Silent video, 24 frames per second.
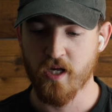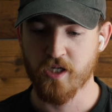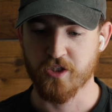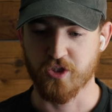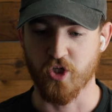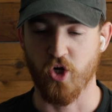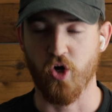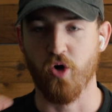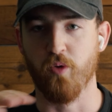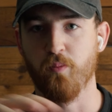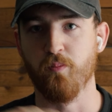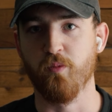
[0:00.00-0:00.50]

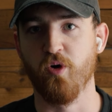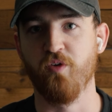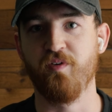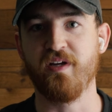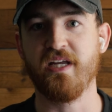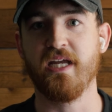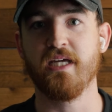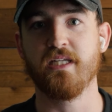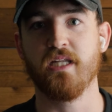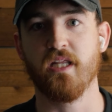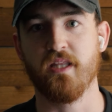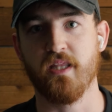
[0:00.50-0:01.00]
So
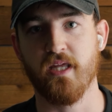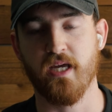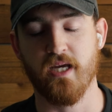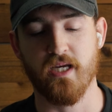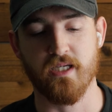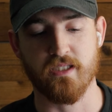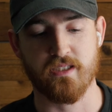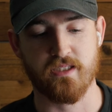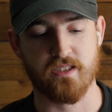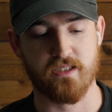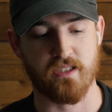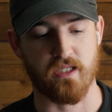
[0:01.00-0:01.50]
moving into
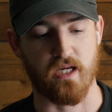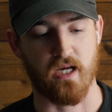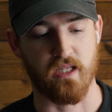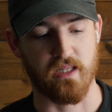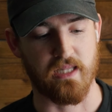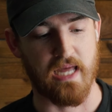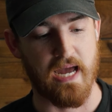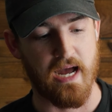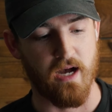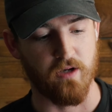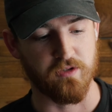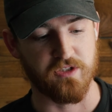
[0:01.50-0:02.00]
this
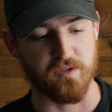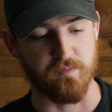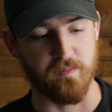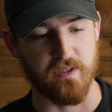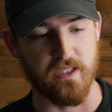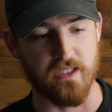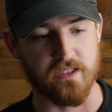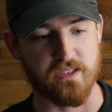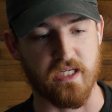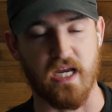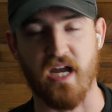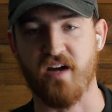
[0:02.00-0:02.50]
allows
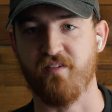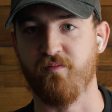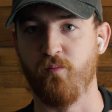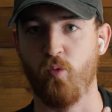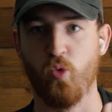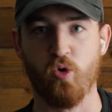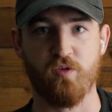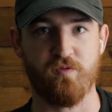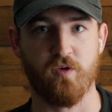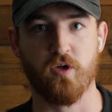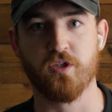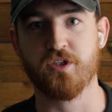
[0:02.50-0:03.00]
me to have
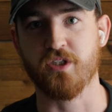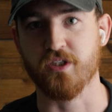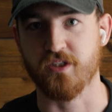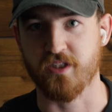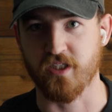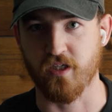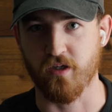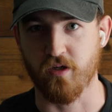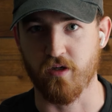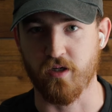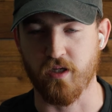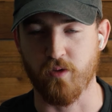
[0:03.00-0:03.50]
more
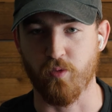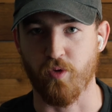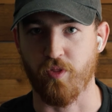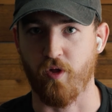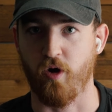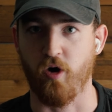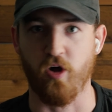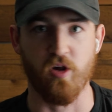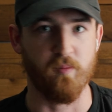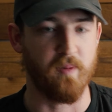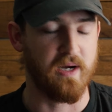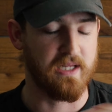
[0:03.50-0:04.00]
versatility with
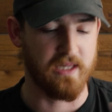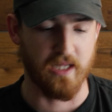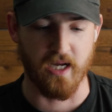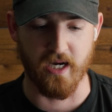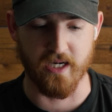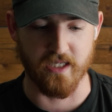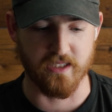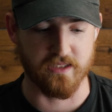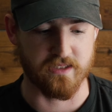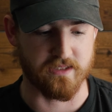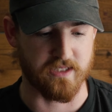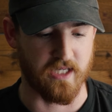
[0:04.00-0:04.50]
all my
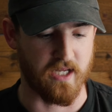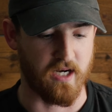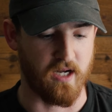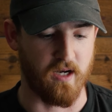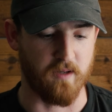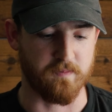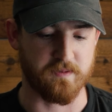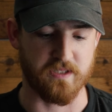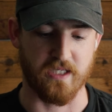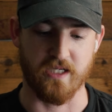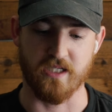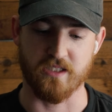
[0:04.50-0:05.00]
lighting
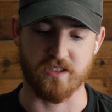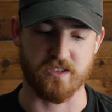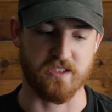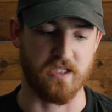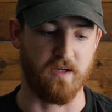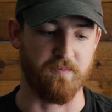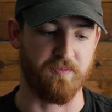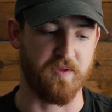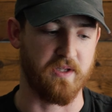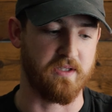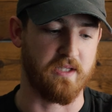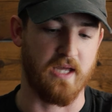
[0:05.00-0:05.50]
setups, and it's
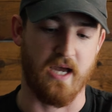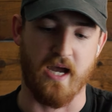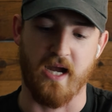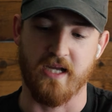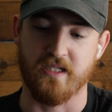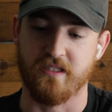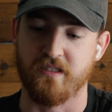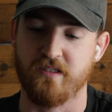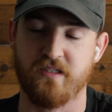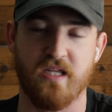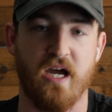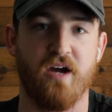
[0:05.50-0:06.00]
something that
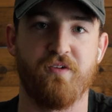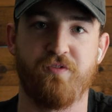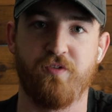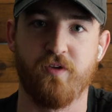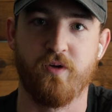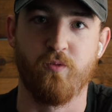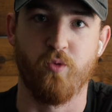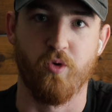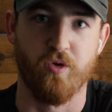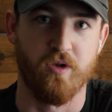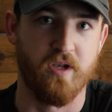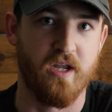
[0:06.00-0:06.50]
I
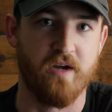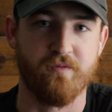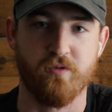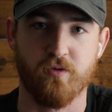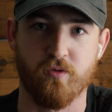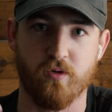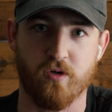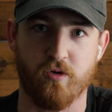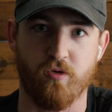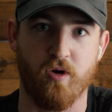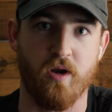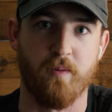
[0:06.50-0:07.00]
definitely will
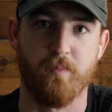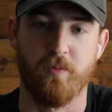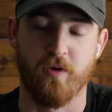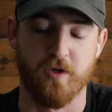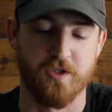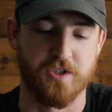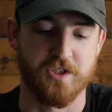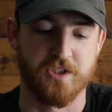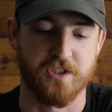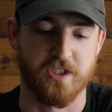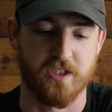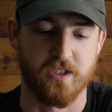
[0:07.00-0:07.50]
never regret
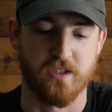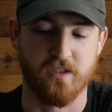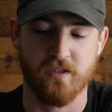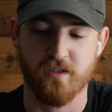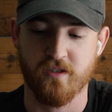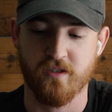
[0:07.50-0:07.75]
purchasing.